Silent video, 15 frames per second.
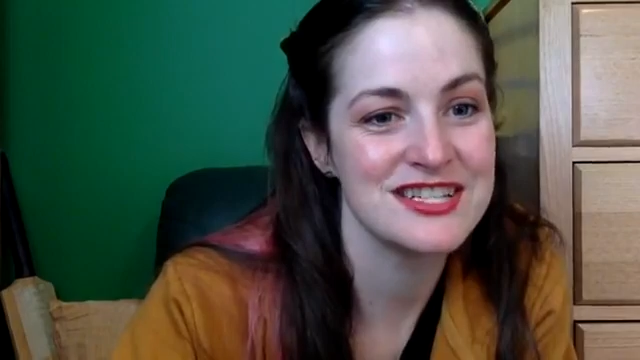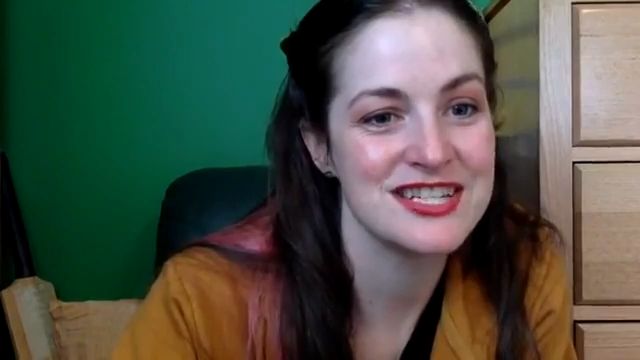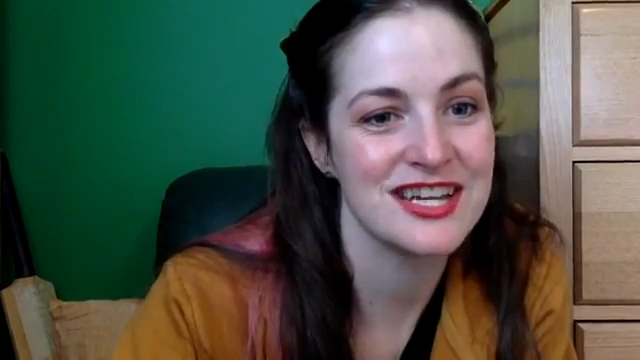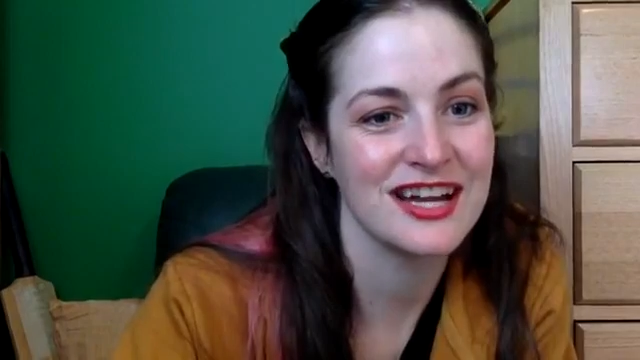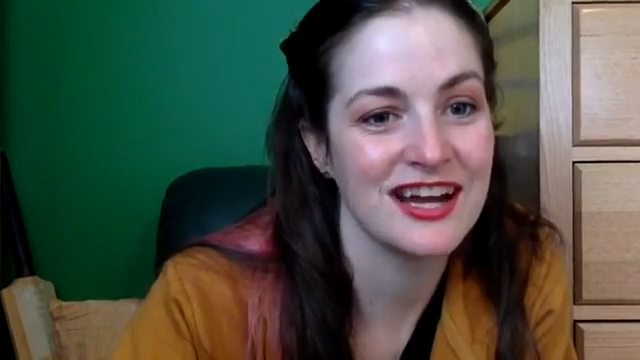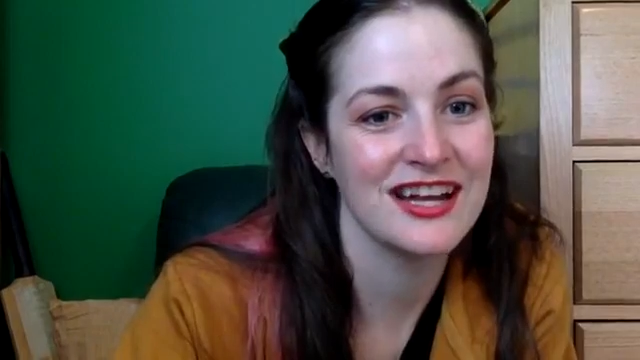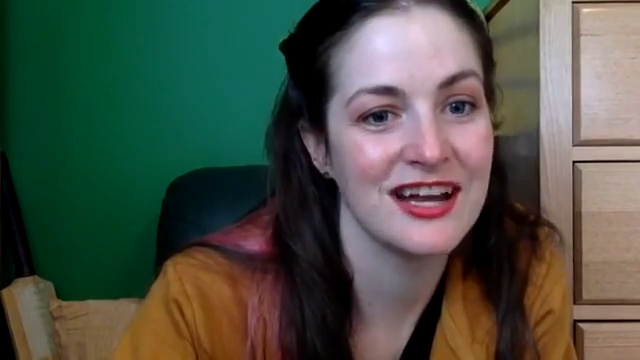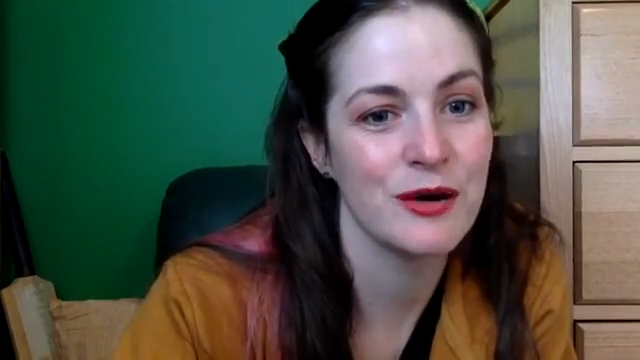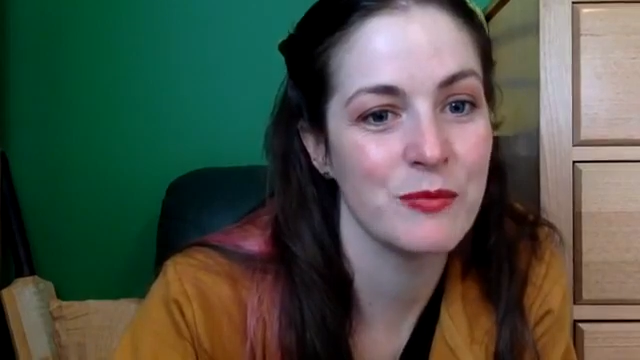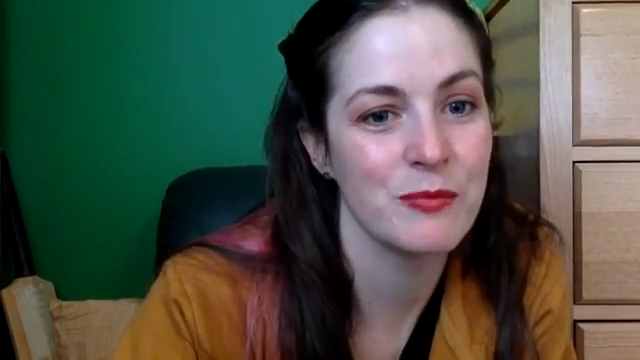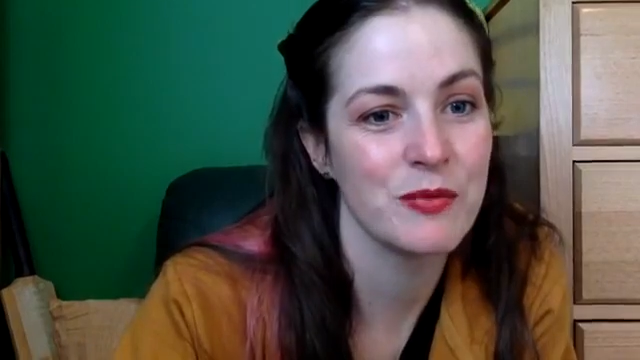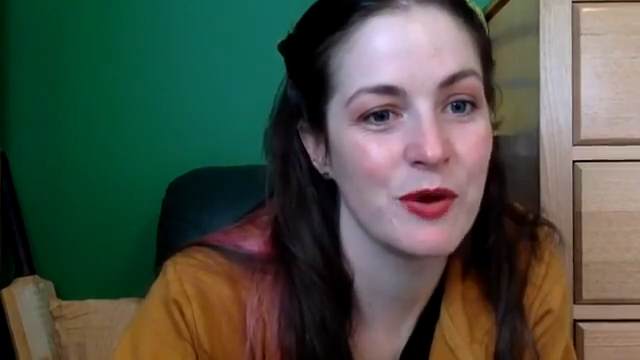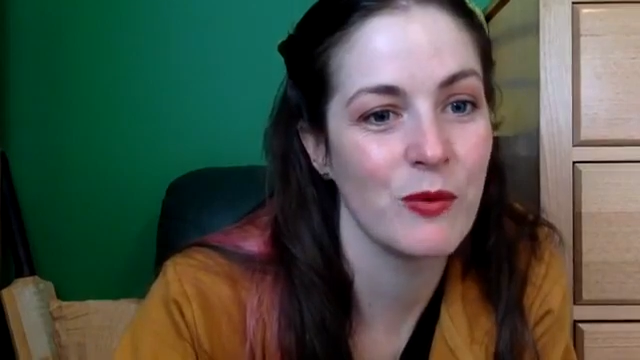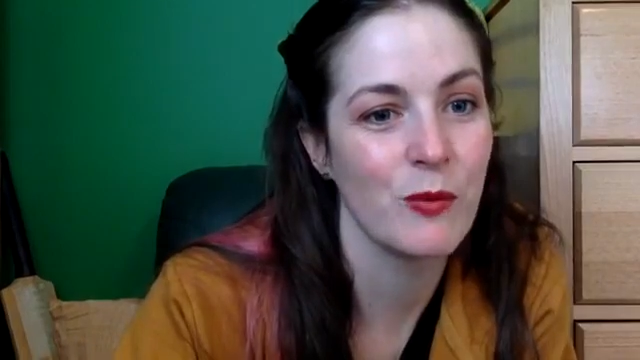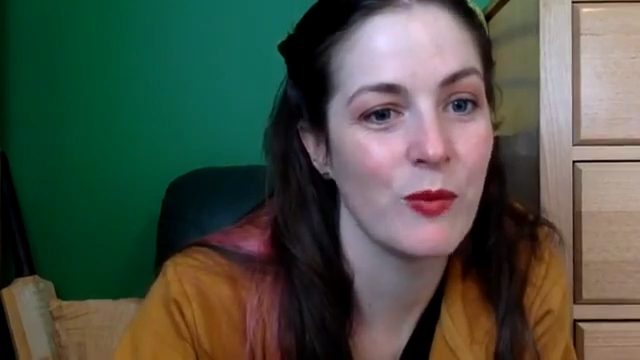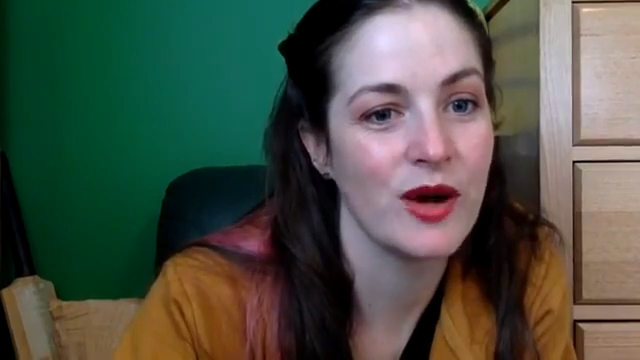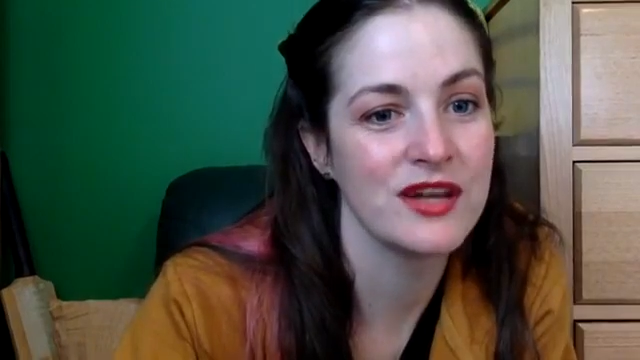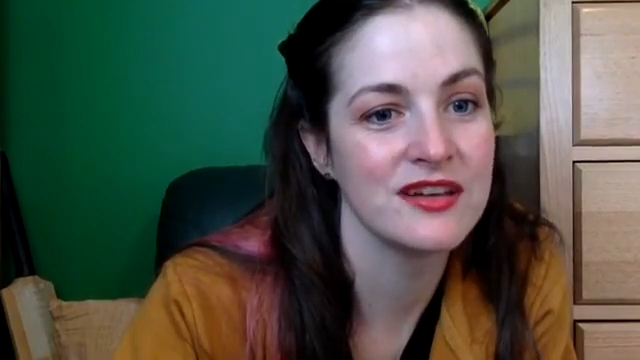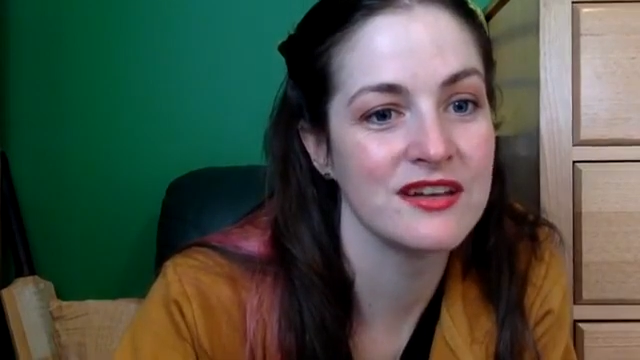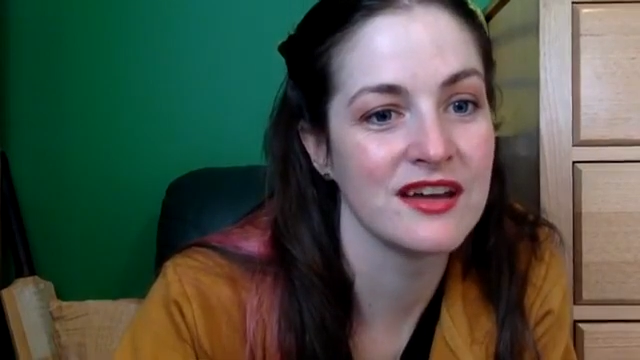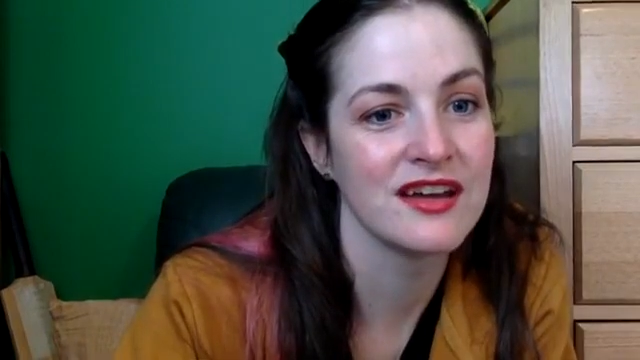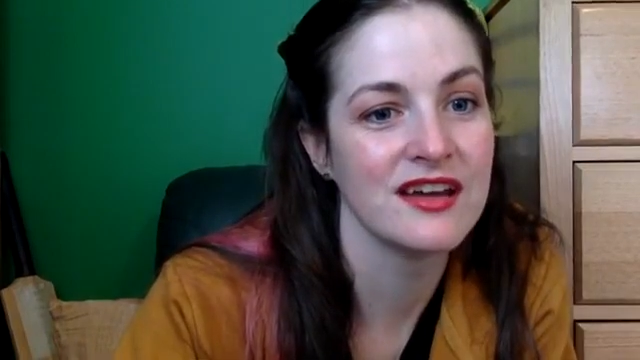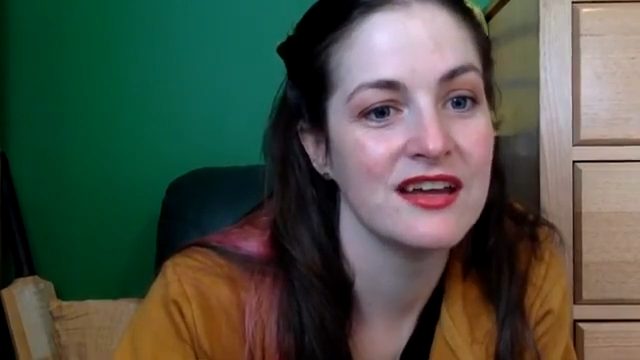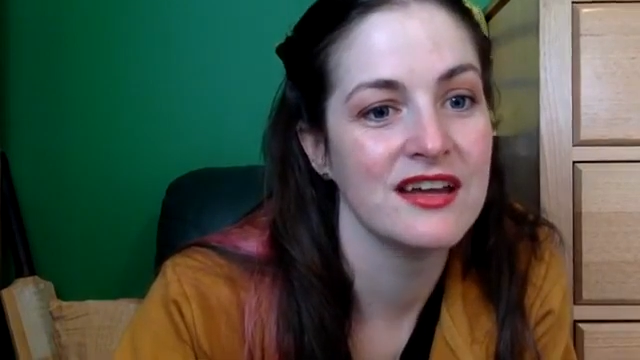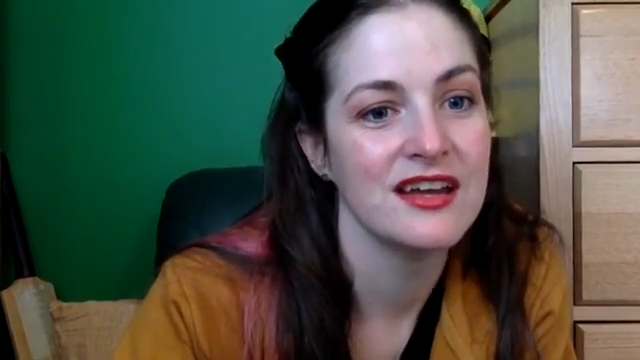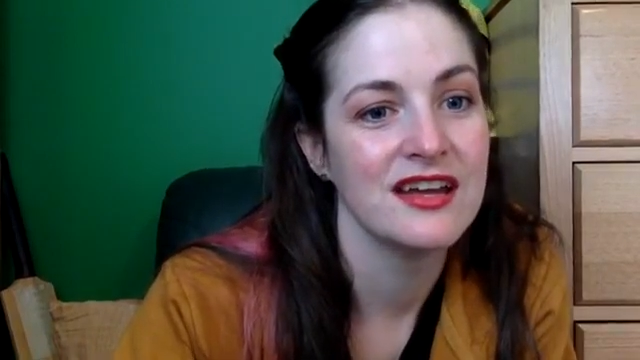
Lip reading: she can't help but wonder